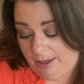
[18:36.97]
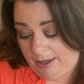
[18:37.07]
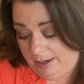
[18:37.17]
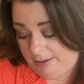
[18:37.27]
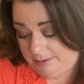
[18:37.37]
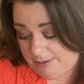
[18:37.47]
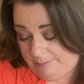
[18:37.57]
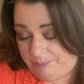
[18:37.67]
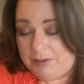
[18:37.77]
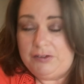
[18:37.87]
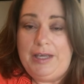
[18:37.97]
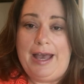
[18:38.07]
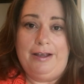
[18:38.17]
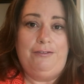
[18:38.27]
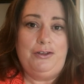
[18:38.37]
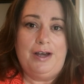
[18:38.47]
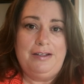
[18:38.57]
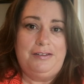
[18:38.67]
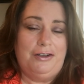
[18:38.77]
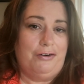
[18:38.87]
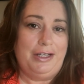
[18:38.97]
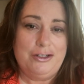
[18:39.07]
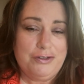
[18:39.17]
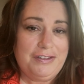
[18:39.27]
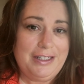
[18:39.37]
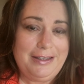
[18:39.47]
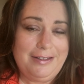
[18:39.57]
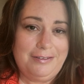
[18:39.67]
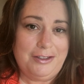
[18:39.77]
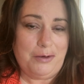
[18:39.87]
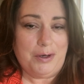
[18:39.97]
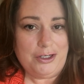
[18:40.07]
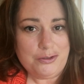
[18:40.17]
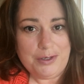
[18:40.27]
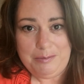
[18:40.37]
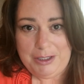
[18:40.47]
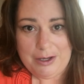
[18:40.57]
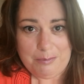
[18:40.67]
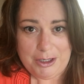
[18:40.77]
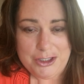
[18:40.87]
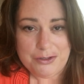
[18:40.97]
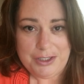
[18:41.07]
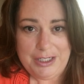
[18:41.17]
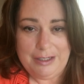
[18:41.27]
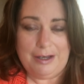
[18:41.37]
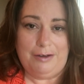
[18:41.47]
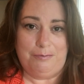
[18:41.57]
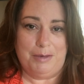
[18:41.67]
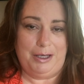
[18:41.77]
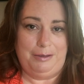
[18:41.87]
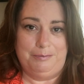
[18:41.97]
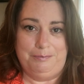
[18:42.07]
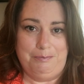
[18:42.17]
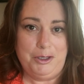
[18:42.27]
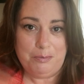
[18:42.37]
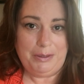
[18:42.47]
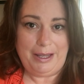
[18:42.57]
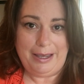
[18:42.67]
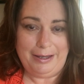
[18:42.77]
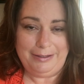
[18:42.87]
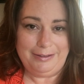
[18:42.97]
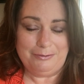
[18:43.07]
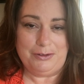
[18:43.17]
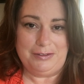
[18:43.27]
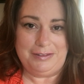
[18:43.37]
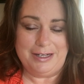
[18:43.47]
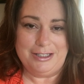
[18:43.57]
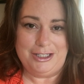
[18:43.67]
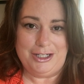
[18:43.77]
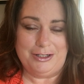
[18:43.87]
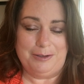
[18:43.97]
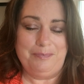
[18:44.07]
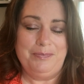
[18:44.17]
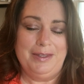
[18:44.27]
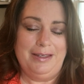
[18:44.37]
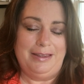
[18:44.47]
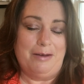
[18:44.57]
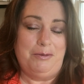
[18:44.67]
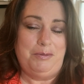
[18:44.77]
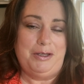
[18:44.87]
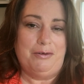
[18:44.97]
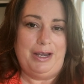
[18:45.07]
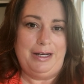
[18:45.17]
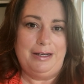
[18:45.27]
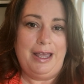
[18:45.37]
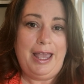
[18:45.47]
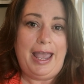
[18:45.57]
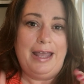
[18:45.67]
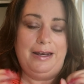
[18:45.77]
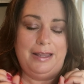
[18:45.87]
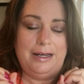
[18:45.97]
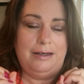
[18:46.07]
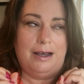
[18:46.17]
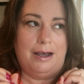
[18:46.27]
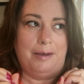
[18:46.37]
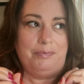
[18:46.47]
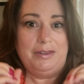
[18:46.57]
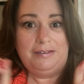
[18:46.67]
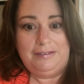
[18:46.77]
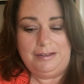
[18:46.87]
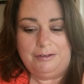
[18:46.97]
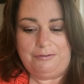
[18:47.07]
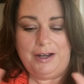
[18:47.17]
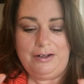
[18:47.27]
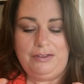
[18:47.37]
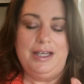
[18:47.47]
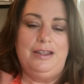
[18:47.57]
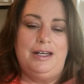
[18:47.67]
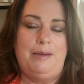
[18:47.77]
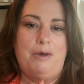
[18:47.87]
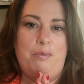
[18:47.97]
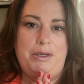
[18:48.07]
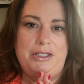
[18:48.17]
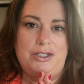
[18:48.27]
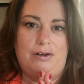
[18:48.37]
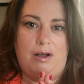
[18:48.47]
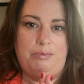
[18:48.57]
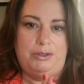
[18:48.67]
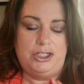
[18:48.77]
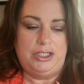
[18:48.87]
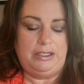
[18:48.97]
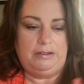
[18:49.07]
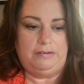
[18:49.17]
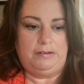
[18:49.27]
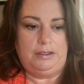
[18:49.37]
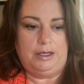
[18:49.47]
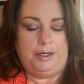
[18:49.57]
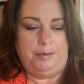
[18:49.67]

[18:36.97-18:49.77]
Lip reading: And so yeah, if you guys are interested in this and you want to join me on my journey of my meal plan for this next year, that would be great. And then the final thing that I'm hoping to accomplish is